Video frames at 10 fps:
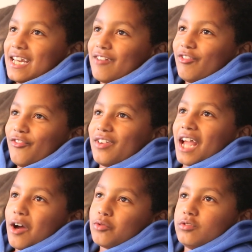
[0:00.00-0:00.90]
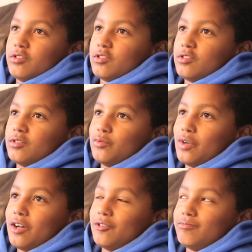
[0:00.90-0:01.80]
and everything else.
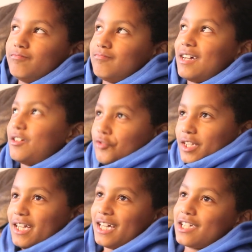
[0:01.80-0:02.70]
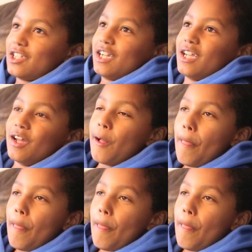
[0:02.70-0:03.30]
Well, that was it actually.